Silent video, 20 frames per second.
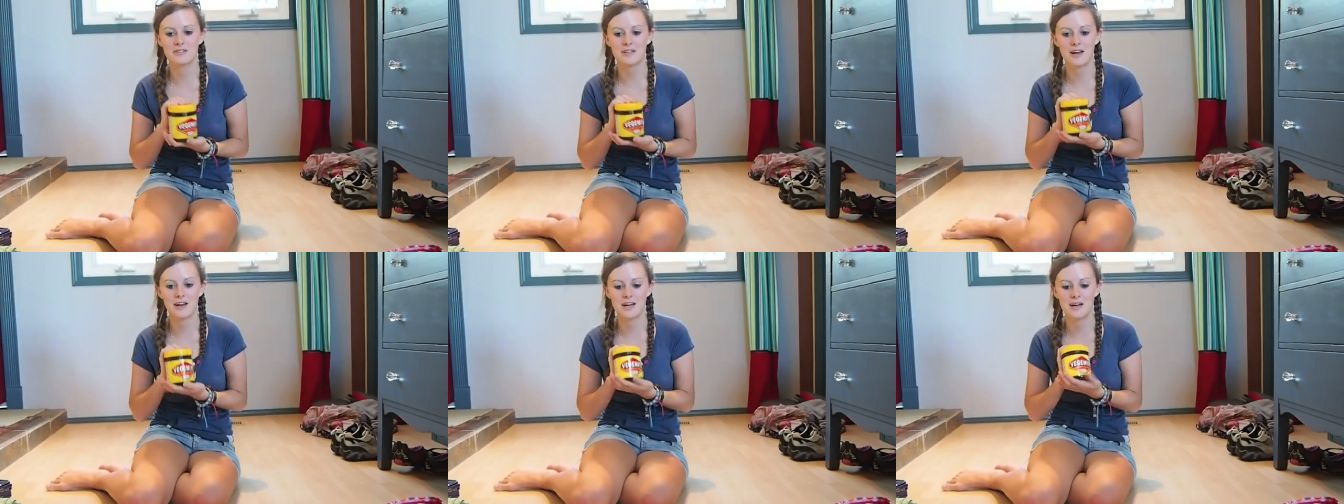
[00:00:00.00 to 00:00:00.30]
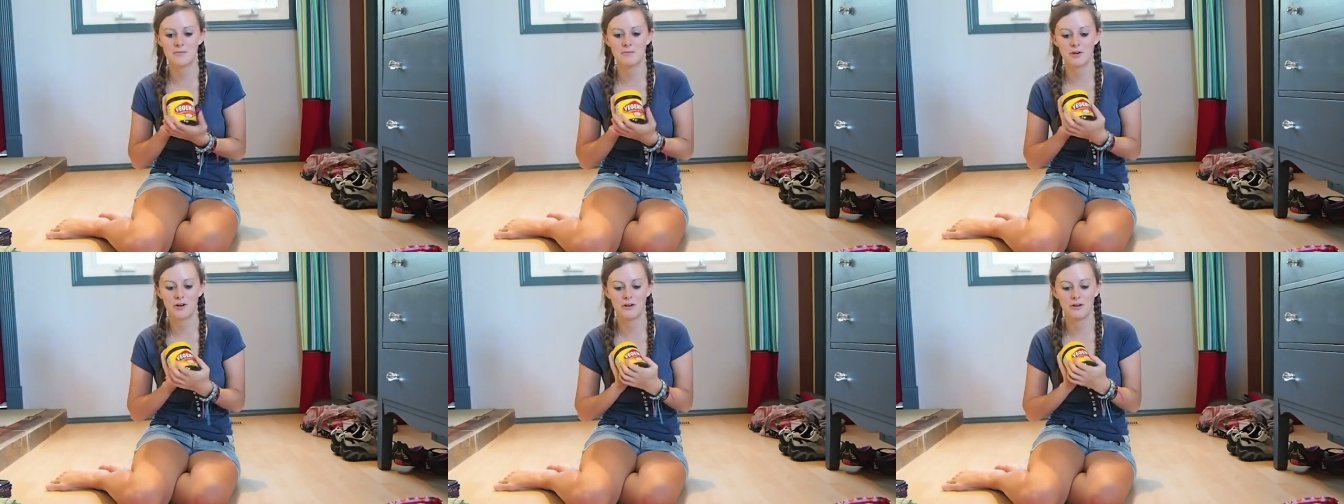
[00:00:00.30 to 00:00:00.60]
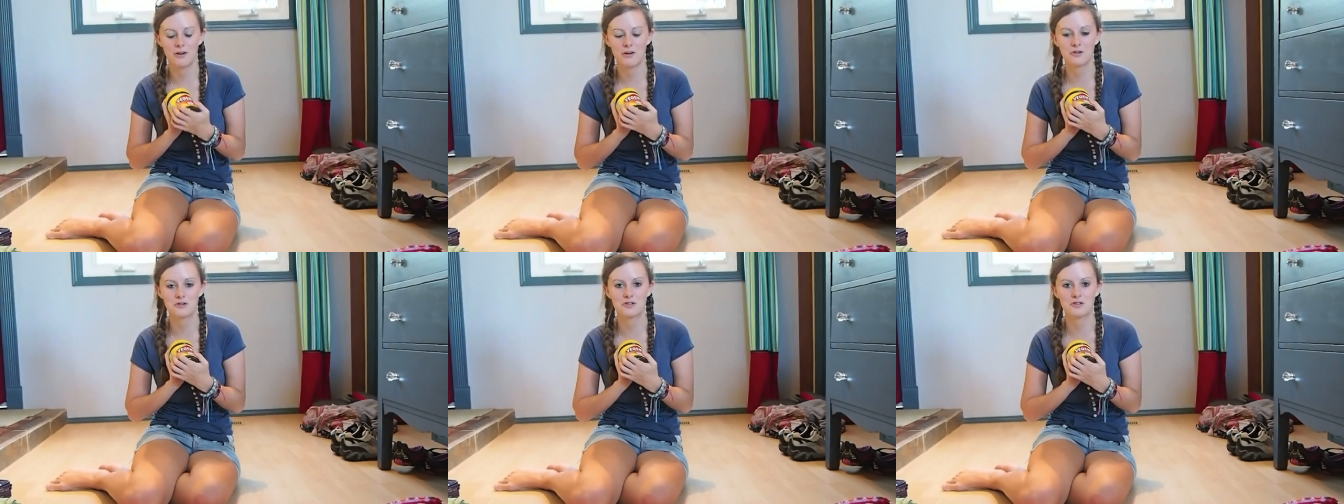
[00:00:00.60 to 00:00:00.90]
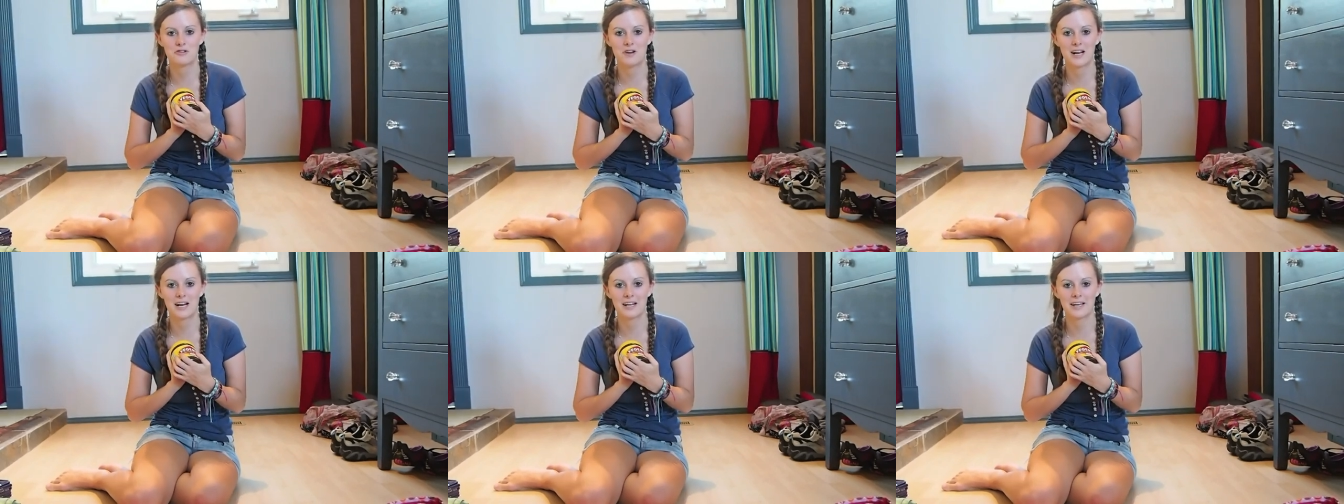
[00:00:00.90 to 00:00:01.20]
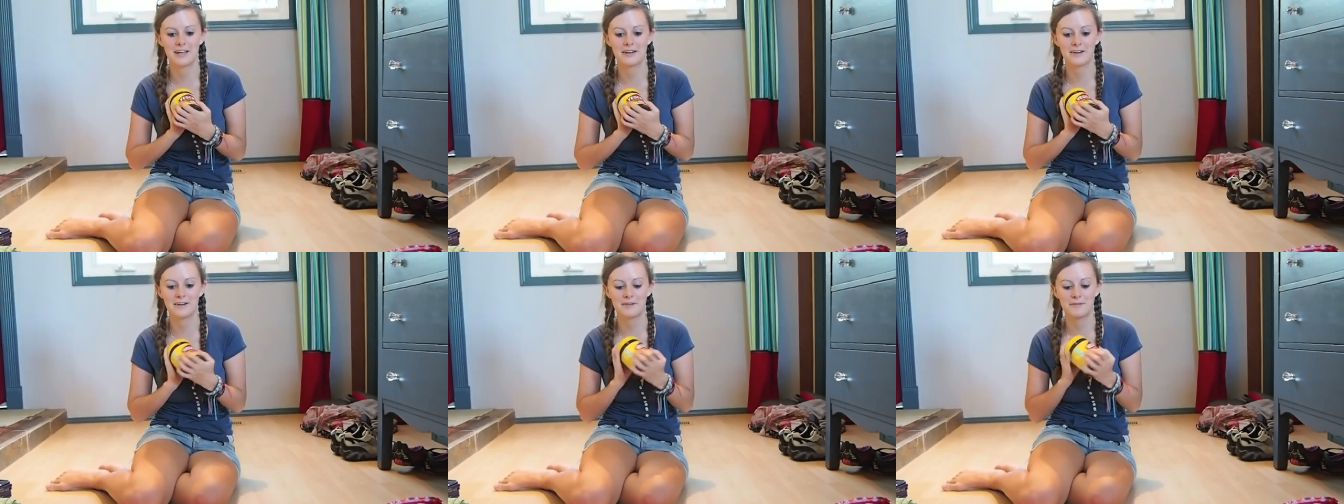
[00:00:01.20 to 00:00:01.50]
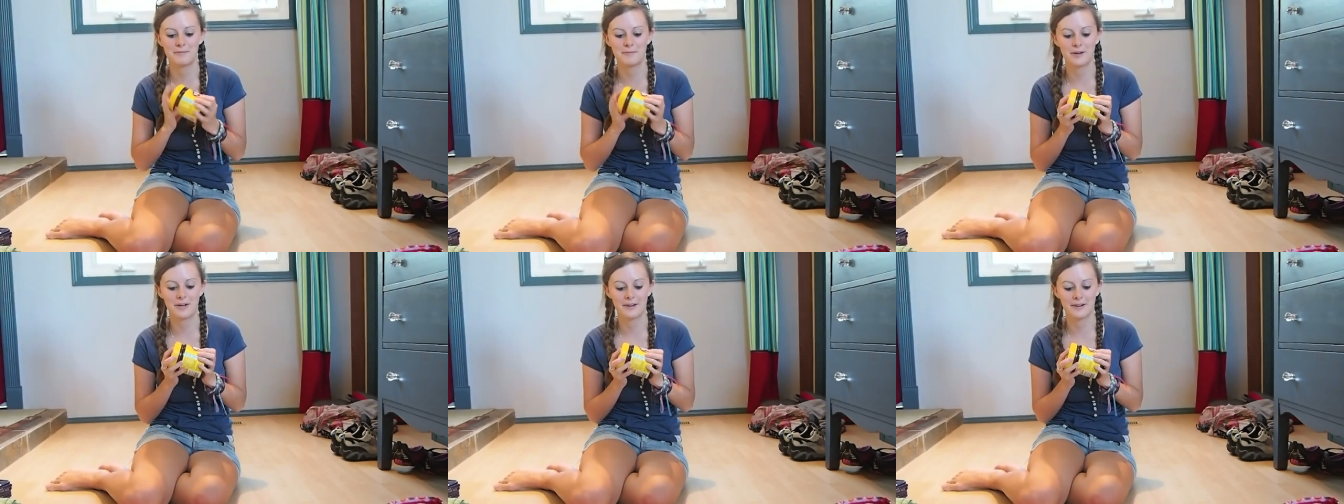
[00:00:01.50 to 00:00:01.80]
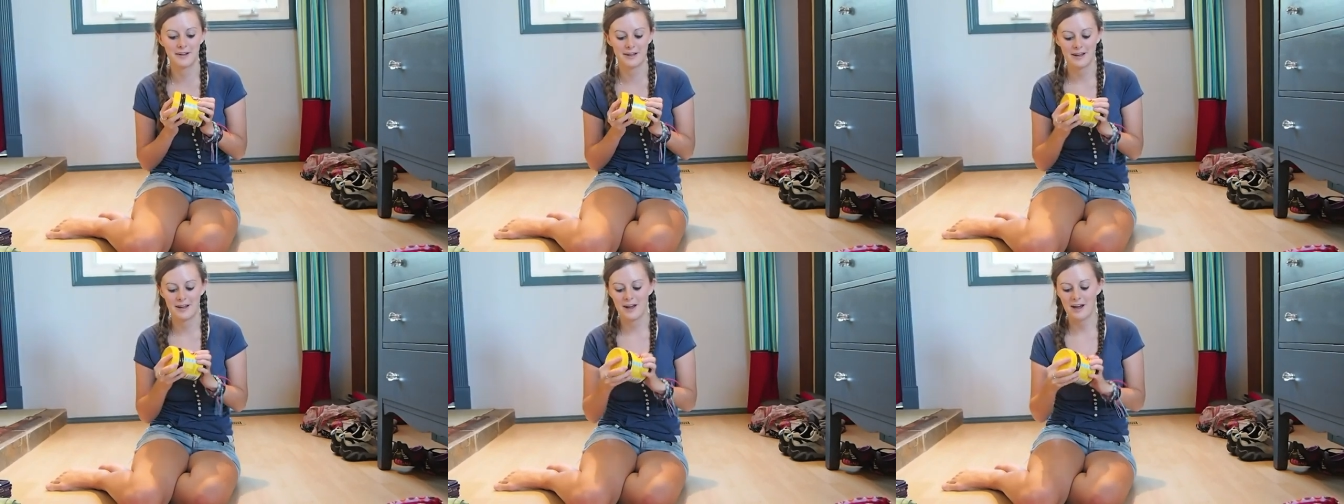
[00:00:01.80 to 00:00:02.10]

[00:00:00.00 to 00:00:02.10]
I am not Australian, but